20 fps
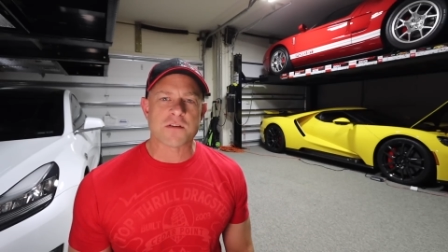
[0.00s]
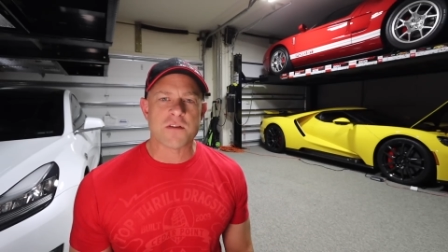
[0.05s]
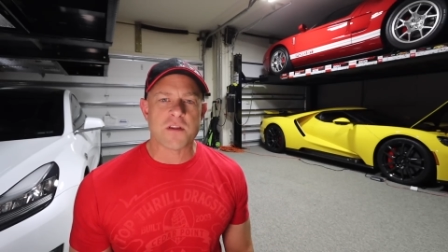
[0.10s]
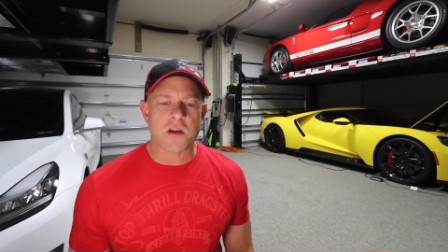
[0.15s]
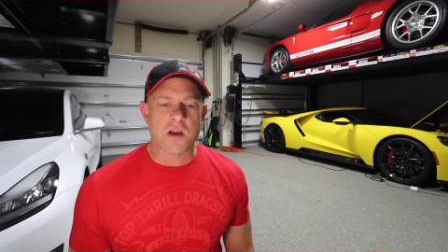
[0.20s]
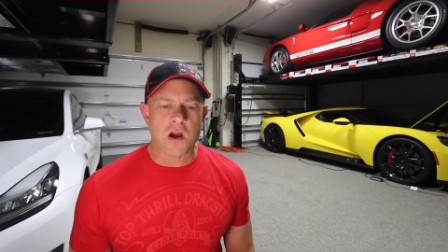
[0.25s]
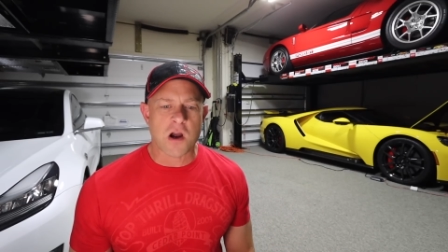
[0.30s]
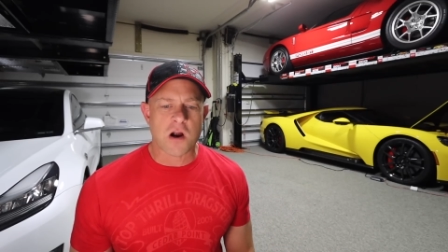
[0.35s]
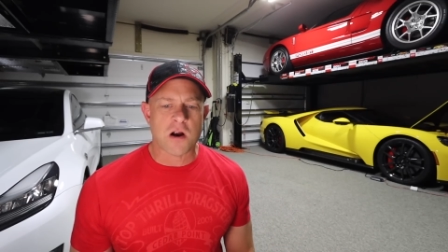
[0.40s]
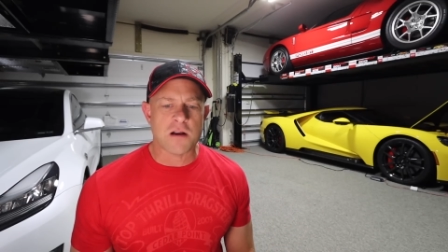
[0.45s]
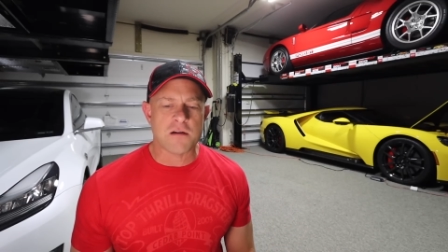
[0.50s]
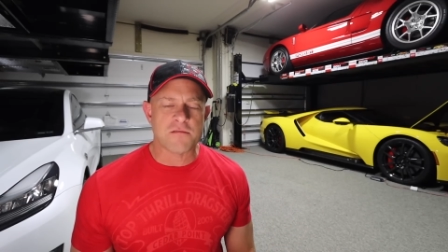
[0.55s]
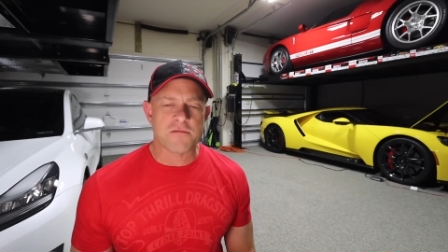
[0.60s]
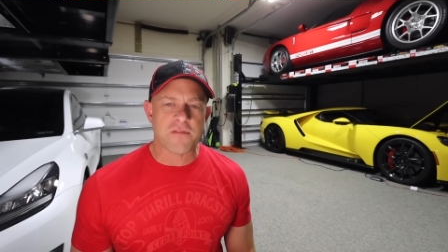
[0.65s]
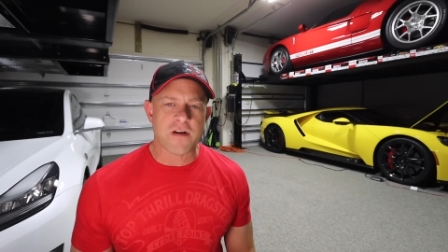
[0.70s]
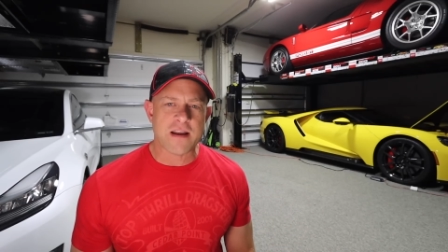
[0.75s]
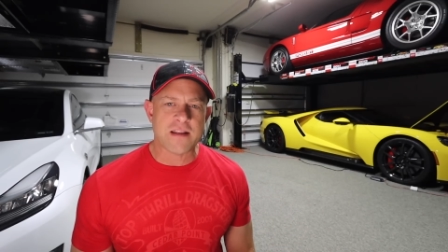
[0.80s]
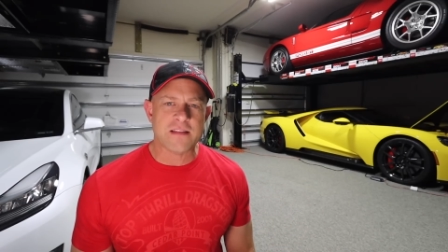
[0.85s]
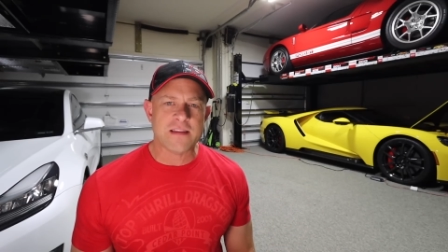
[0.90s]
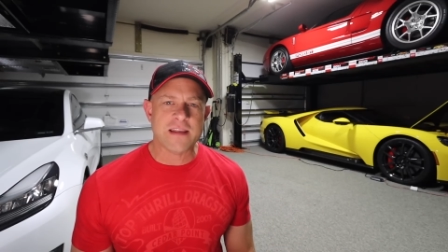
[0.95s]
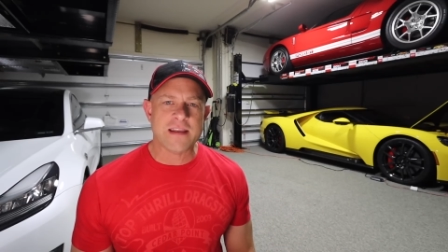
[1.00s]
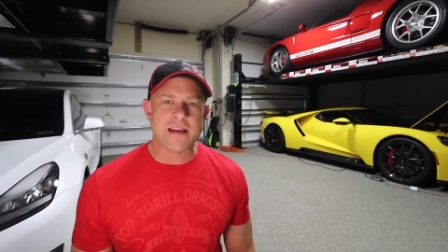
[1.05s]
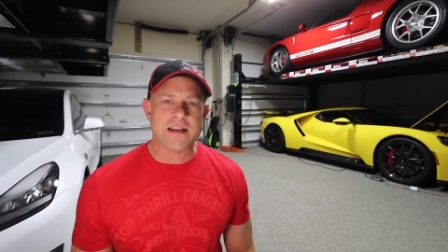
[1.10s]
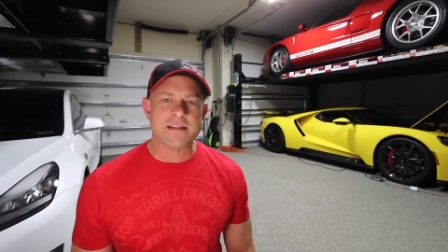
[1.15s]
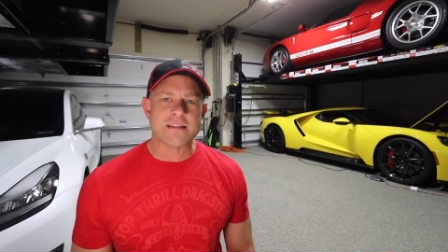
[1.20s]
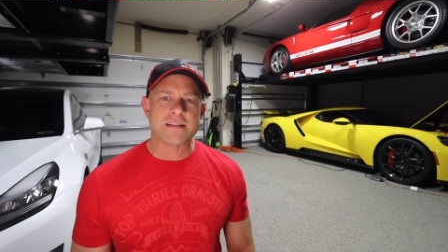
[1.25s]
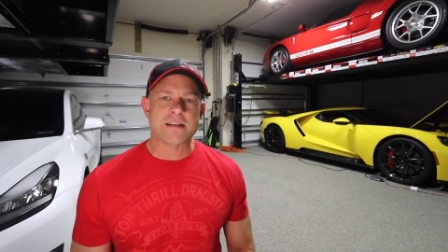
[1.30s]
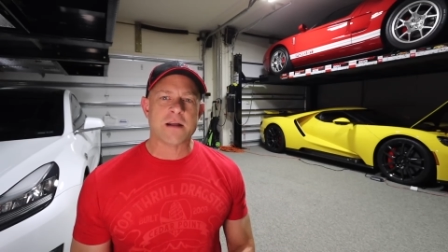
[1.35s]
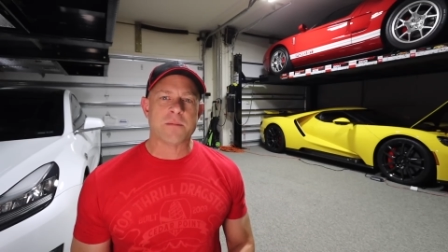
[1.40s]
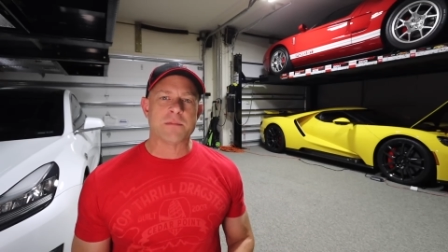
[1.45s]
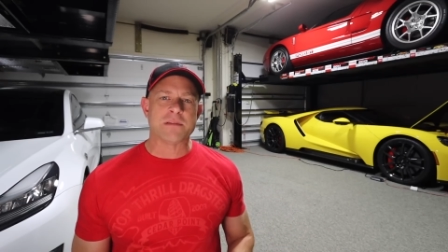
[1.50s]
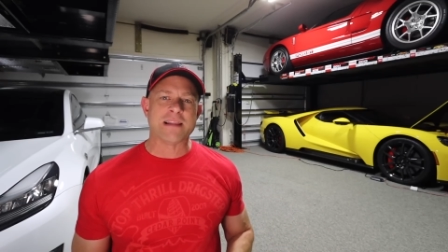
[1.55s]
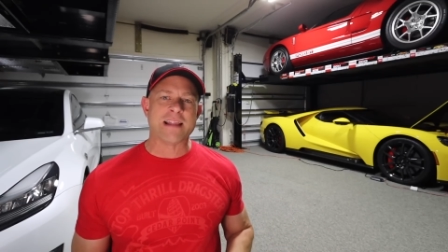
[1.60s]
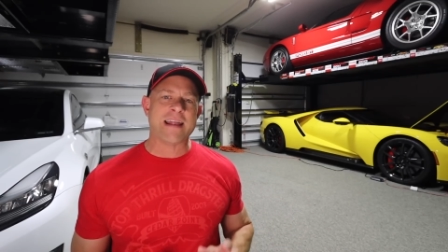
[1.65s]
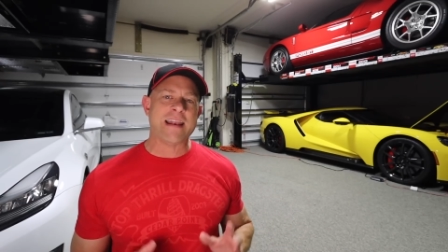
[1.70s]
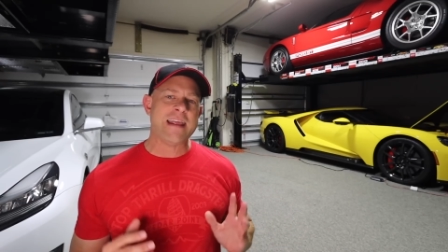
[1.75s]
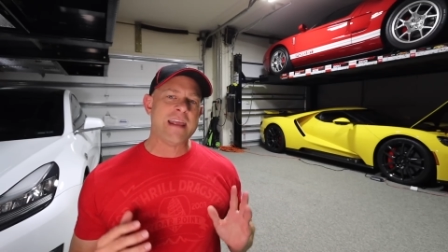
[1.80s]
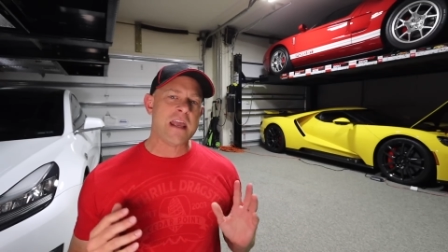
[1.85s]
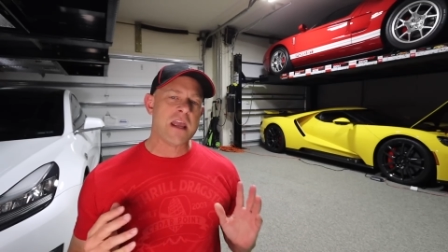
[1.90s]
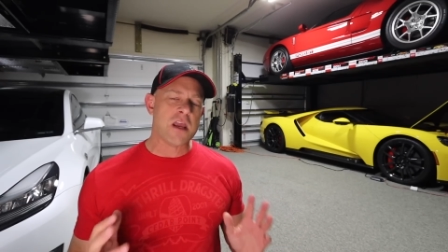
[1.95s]
on the car and finally ended up
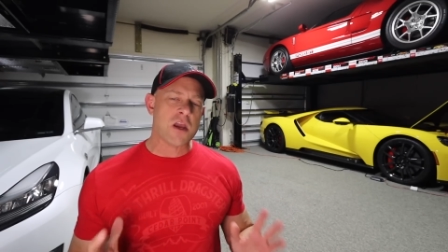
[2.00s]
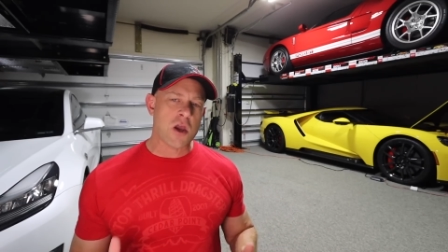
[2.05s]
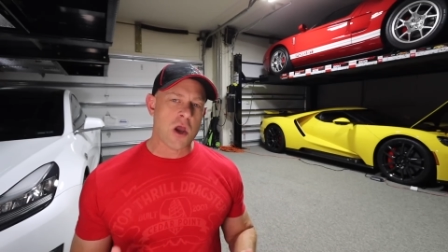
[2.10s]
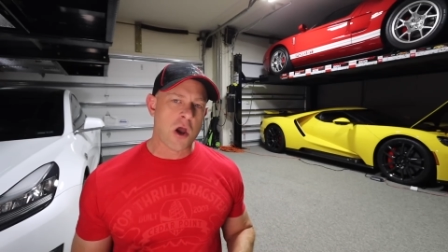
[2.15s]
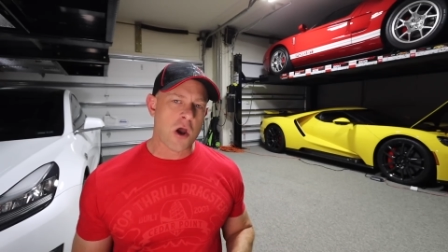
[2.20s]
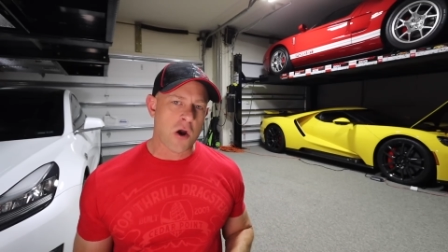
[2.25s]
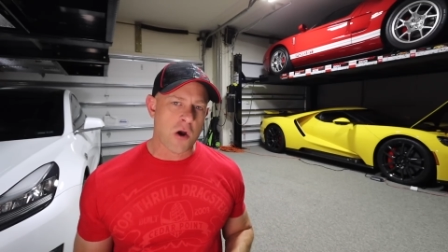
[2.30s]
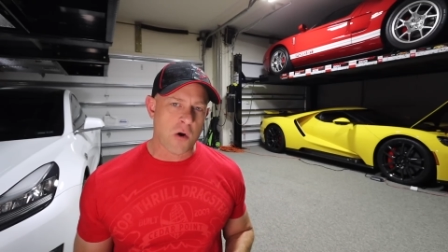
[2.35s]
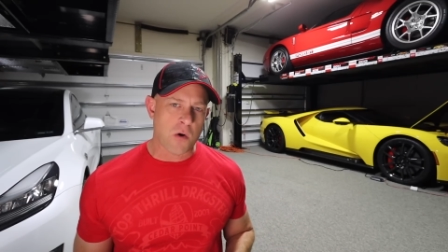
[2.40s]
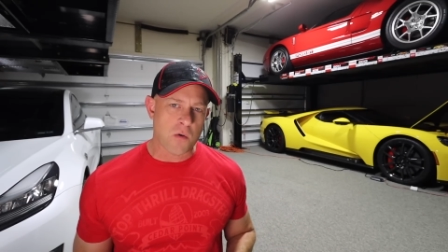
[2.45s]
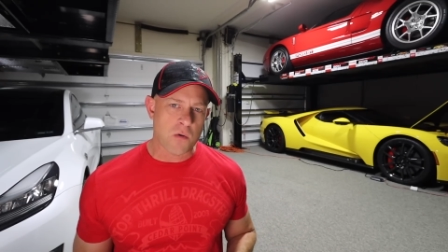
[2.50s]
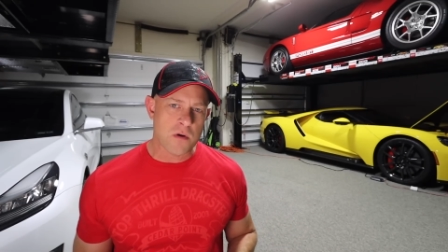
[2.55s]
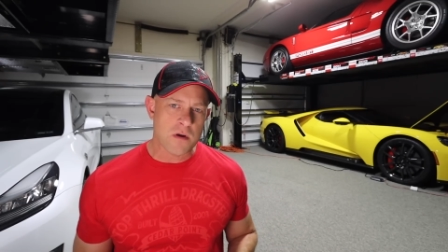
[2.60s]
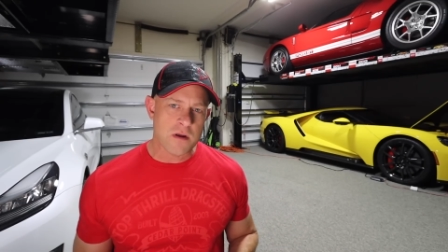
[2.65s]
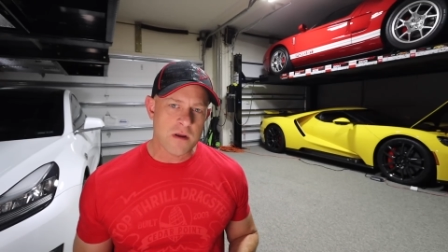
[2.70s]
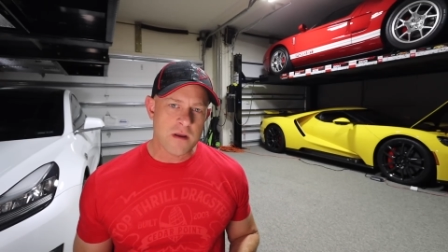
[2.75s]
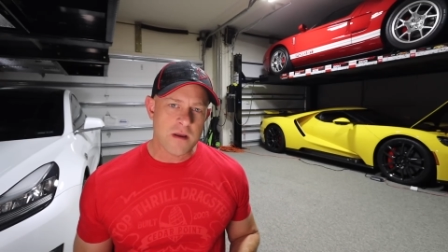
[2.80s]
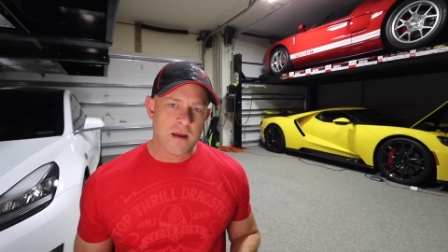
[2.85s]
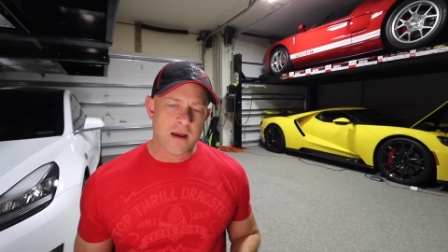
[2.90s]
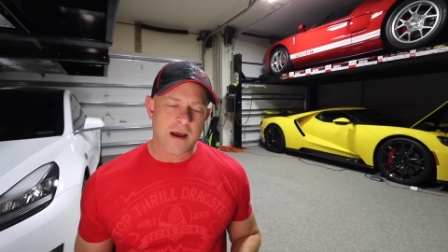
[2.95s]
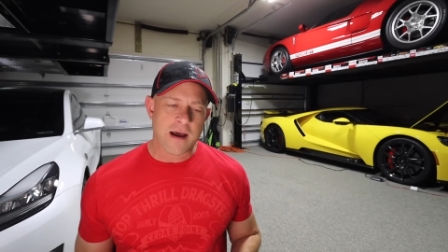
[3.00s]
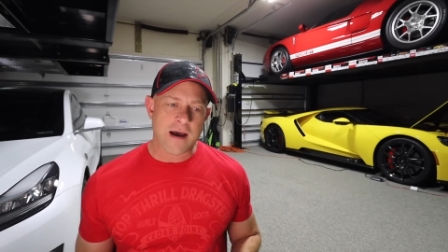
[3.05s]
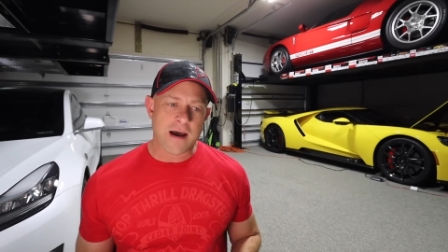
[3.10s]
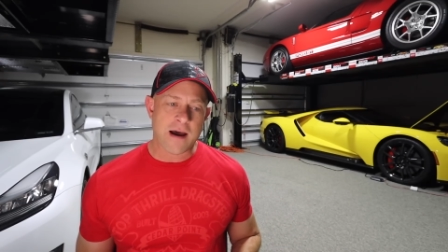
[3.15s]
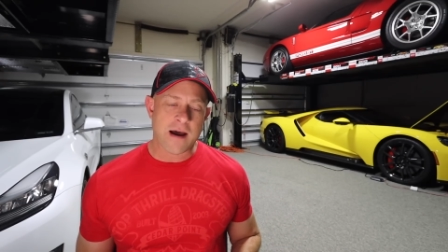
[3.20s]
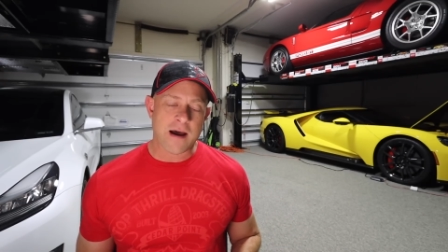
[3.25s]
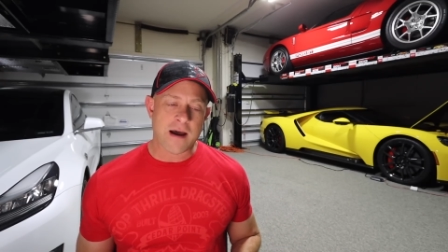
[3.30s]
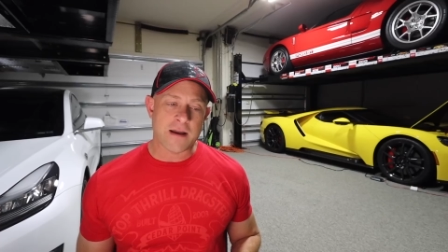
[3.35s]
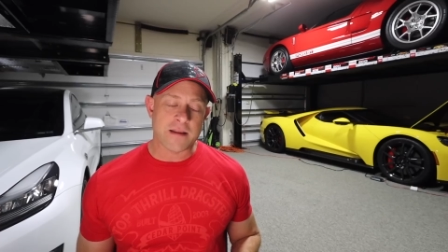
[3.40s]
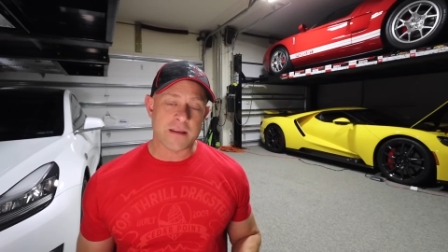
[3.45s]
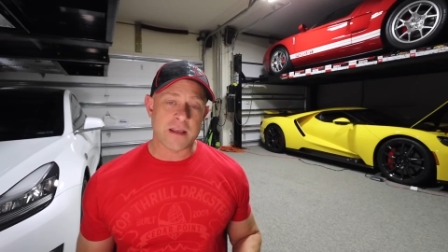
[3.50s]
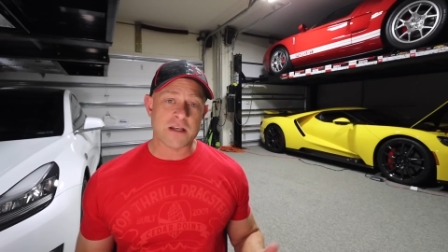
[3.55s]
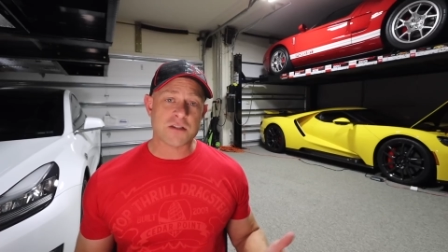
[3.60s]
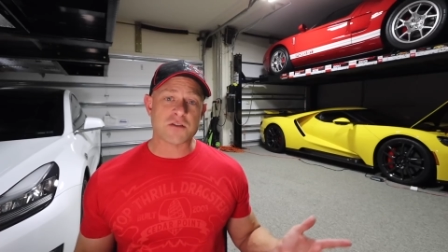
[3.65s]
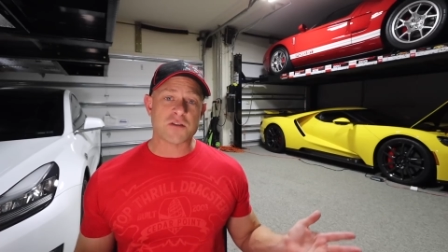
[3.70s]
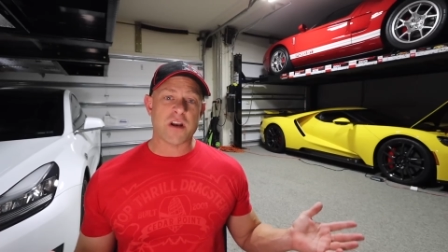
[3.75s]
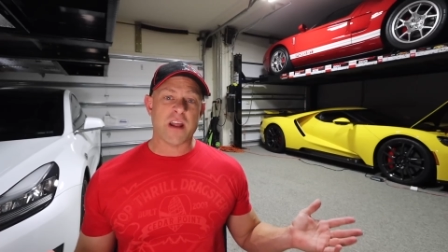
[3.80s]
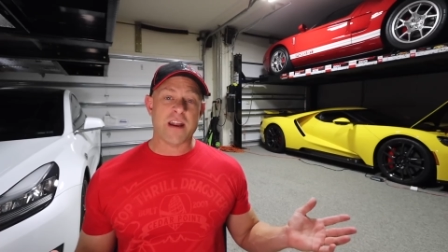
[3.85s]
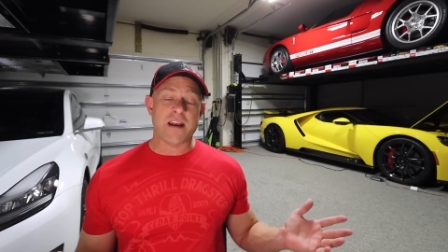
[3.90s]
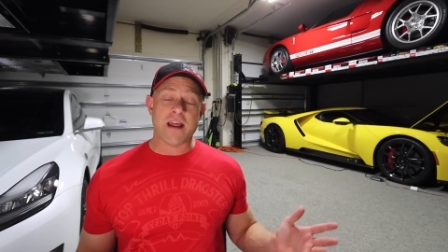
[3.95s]
letting it go uh,
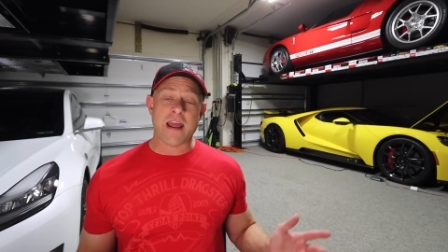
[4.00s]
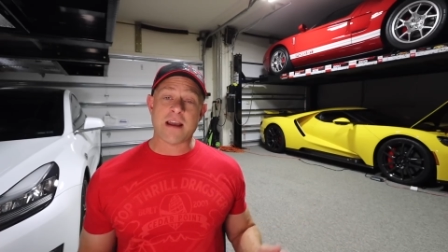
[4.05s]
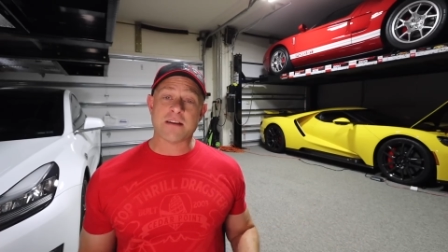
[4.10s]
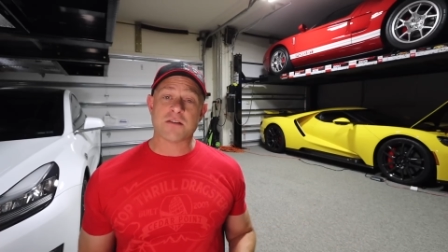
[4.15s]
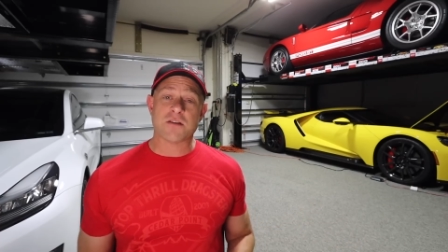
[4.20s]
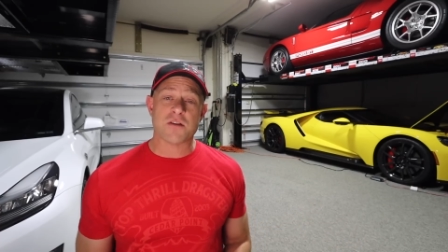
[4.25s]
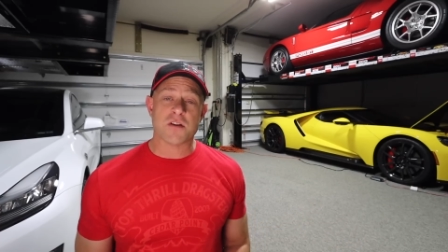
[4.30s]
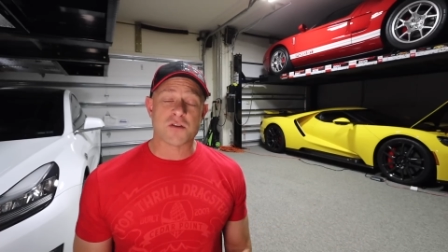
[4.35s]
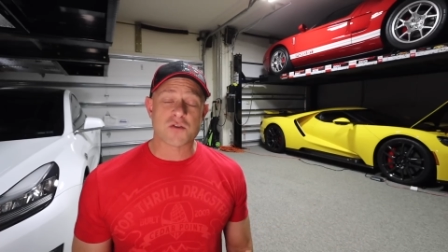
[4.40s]
yesterday. And actually, the